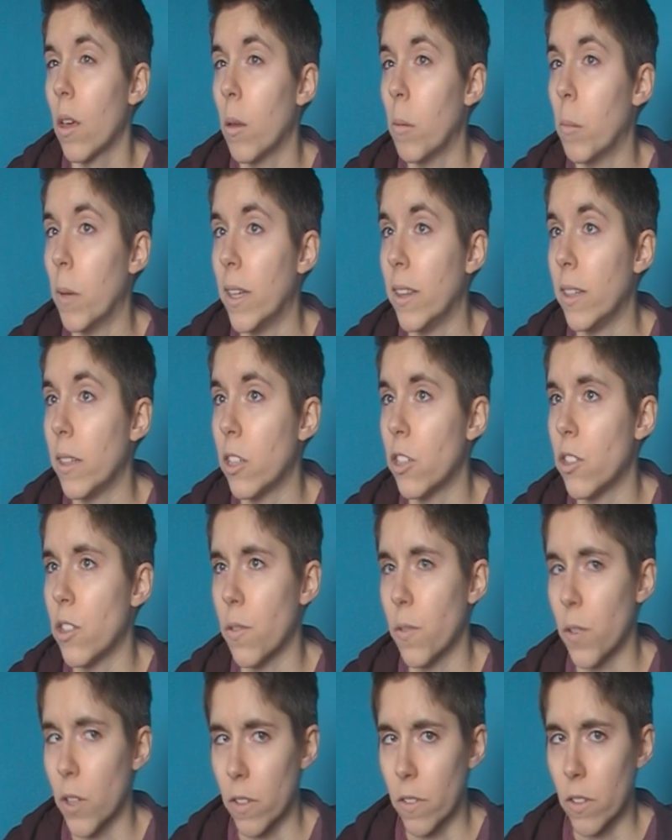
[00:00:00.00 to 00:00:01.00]
Mainly because the
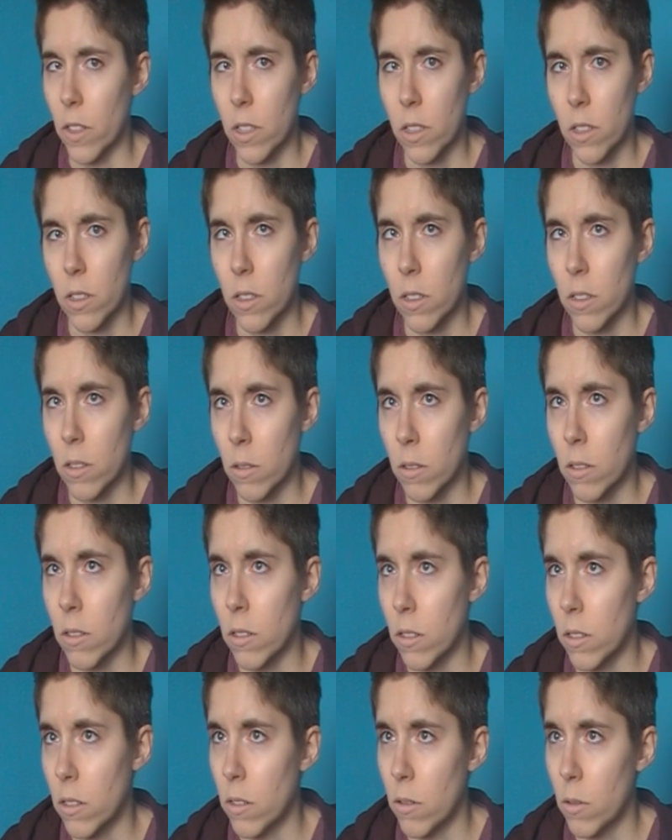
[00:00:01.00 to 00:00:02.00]
three of us,
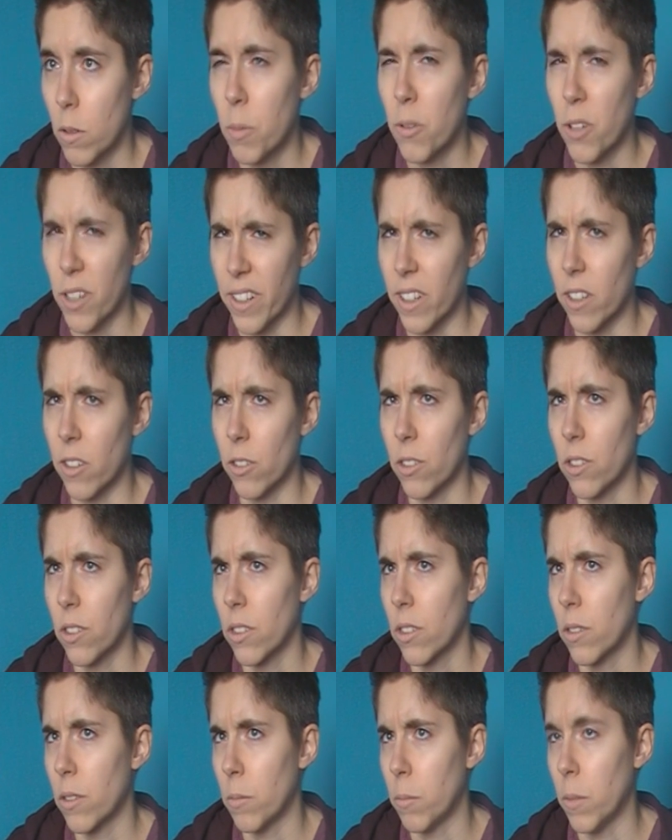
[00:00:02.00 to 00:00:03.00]
we're pretty
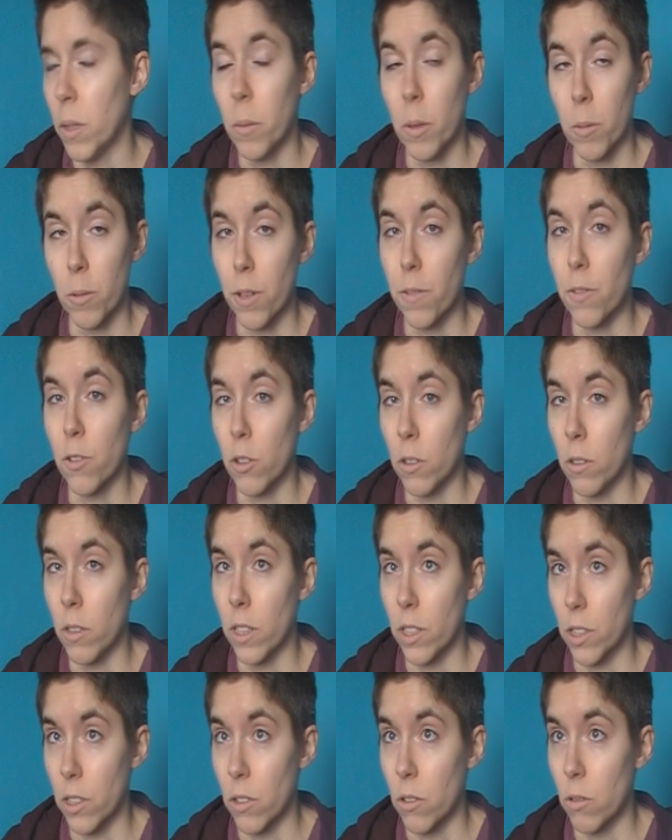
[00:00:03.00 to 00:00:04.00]
close. Me and my brother
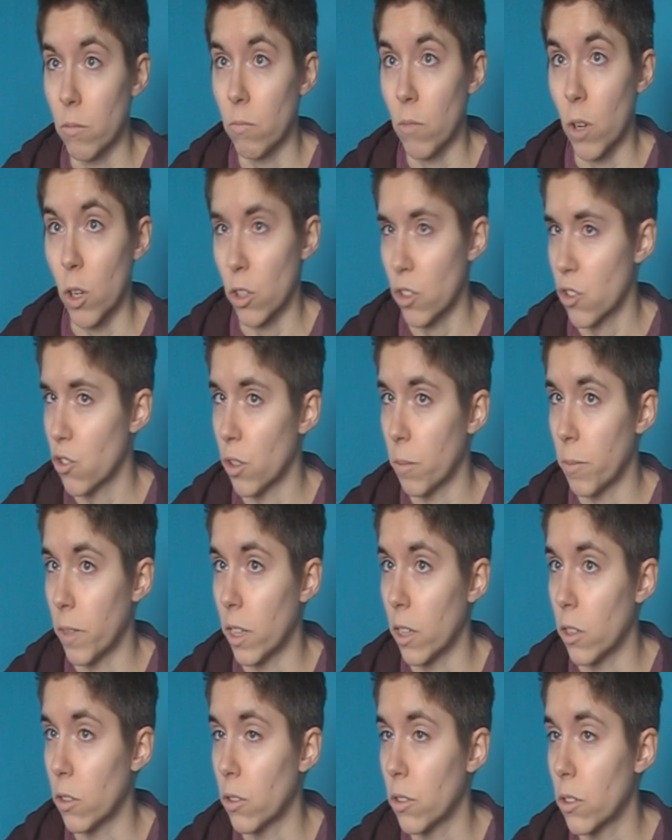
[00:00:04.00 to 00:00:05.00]
are extremely
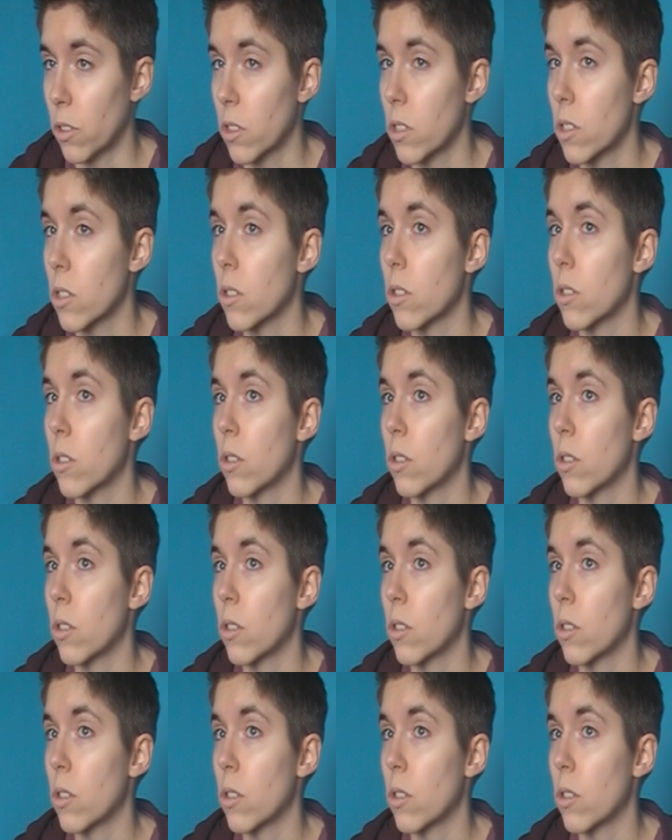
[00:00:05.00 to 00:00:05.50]
close.